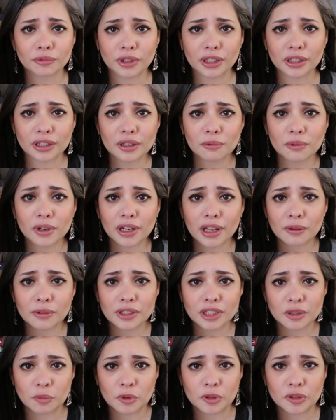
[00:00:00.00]
really what I
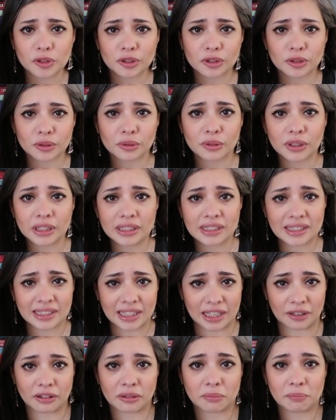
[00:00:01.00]
was supposed to do is
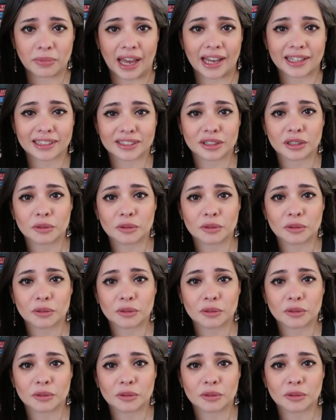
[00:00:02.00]
give it back